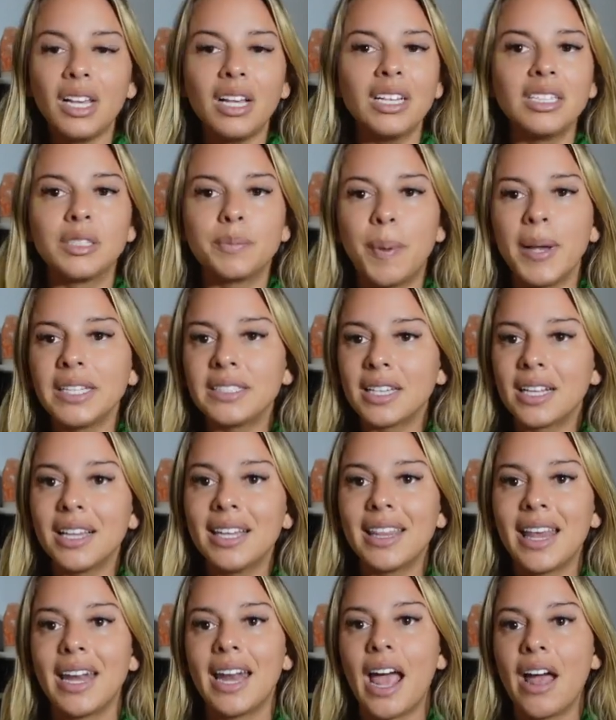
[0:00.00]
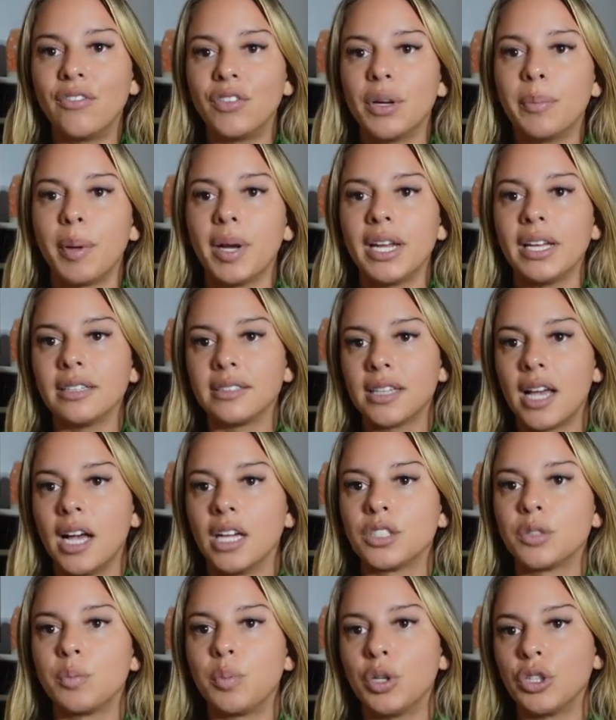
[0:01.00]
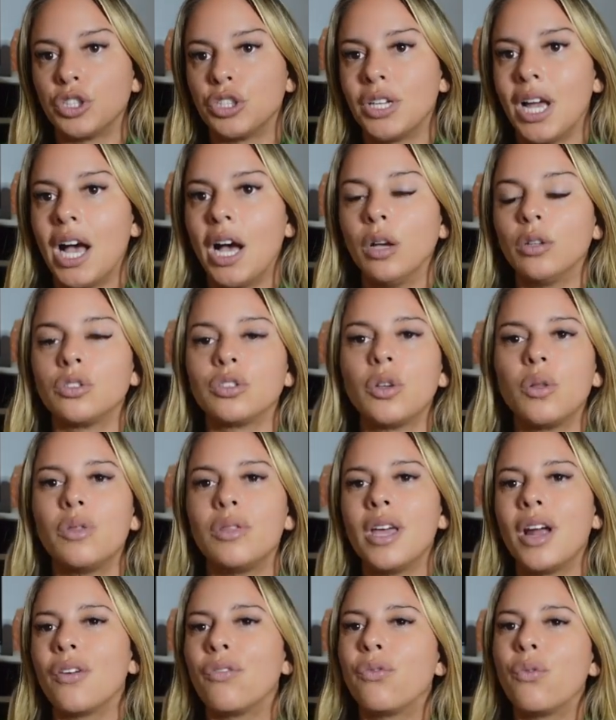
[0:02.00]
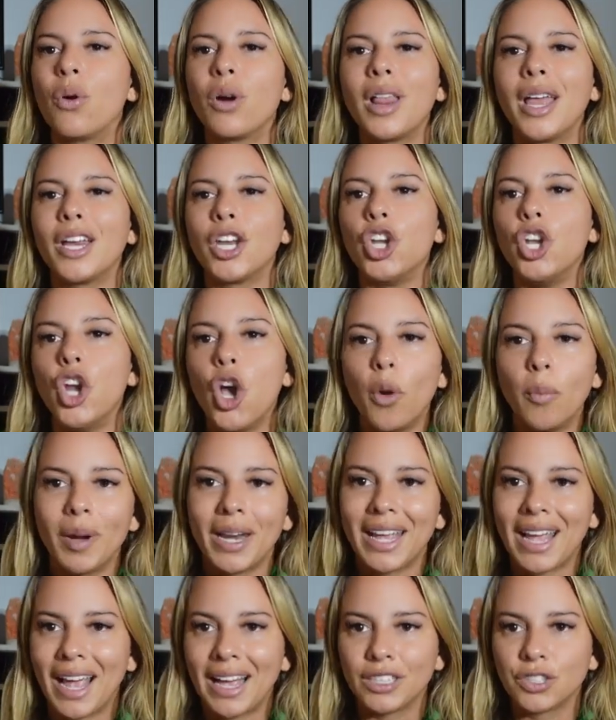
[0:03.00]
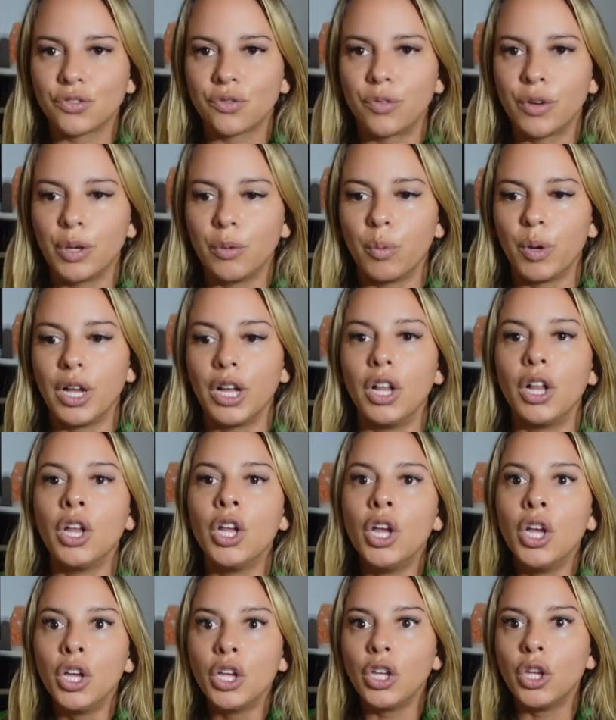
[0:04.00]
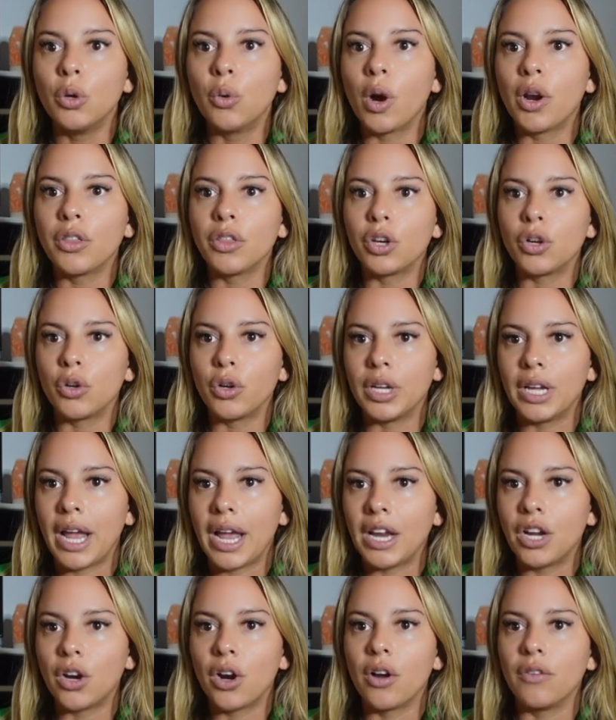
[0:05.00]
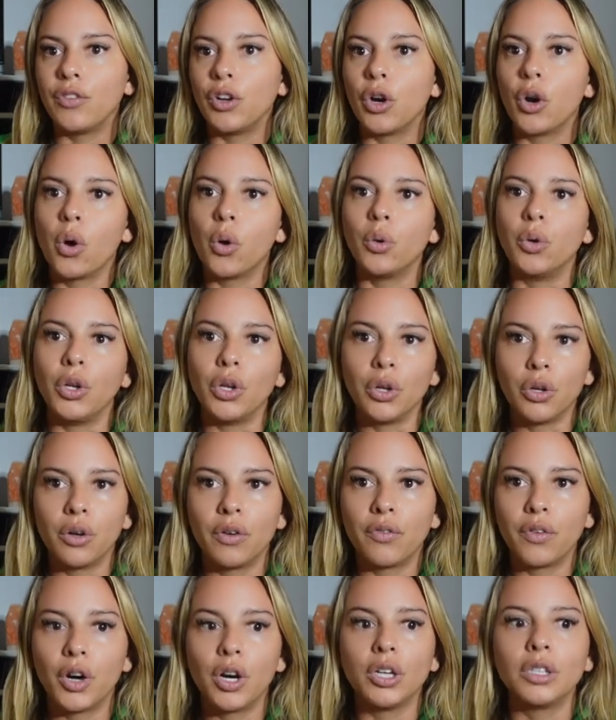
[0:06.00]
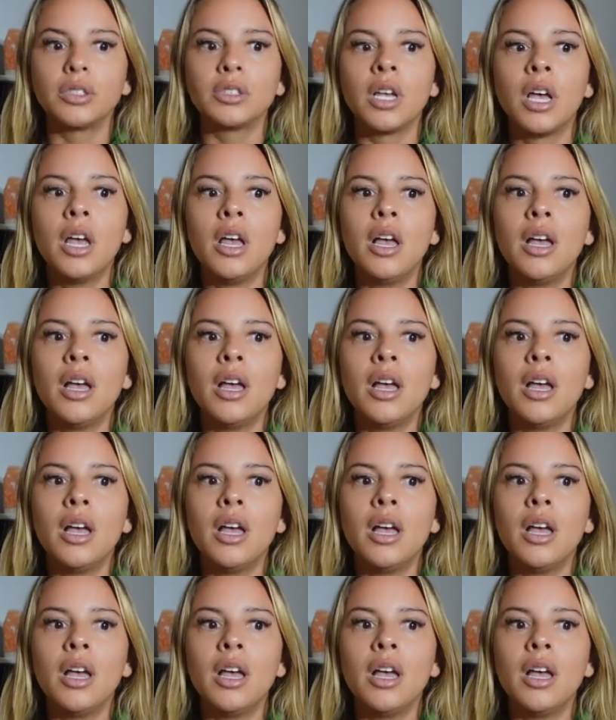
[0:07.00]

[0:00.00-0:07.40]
it's basically that everybody is us pushed out. So therefore, like nobody has free will. You are the creator of your own universe.